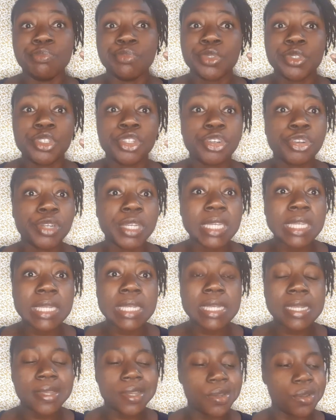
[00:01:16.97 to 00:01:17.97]

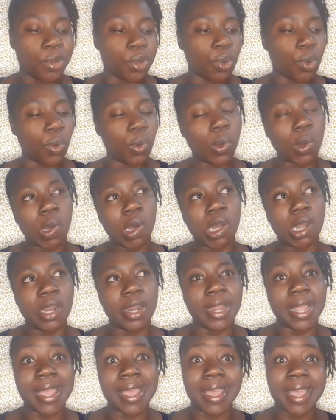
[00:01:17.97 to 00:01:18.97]
creed
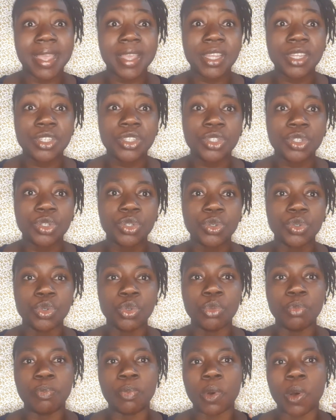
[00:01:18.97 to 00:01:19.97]
or age
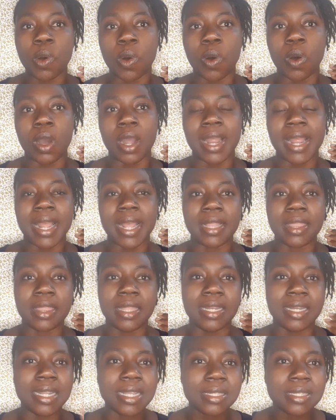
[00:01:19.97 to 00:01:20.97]
group or
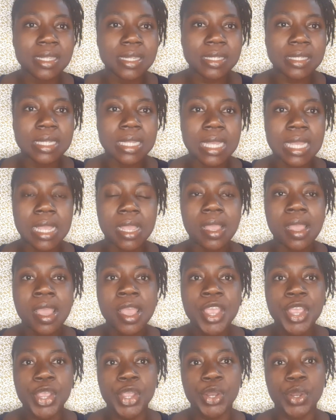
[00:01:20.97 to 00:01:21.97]
ethnicity,
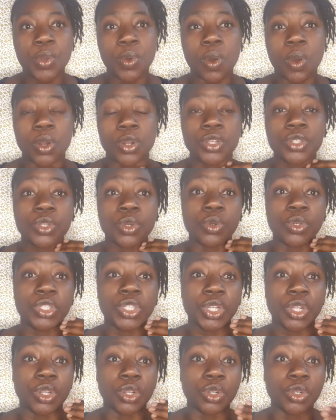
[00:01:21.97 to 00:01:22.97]
or
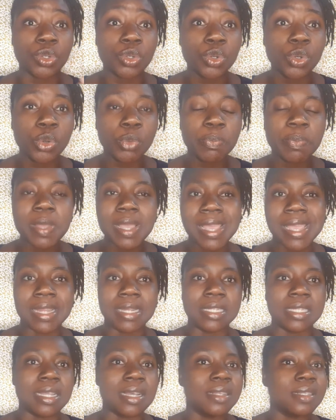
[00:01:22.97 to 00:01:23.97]
social group.
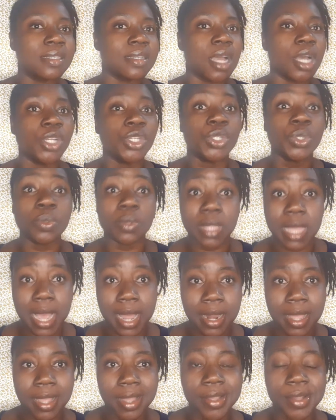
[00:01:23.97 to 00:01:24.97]
It does not do
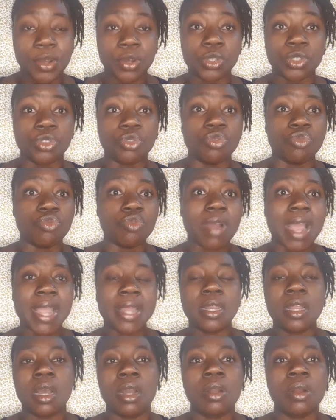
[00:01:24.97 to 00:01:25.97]
that. It goes
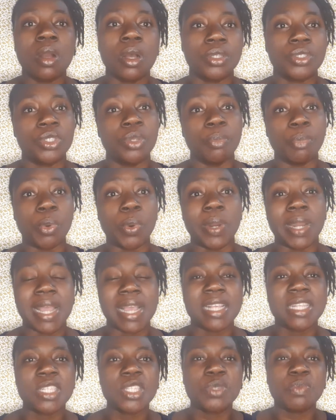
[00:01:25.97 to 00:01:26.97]
right across the board,
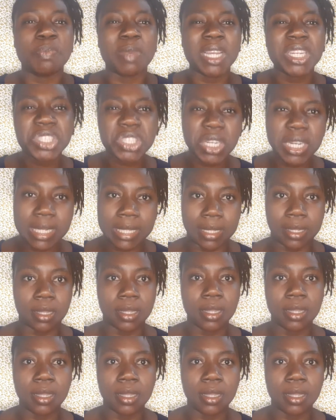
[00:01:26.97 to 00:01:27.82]
especially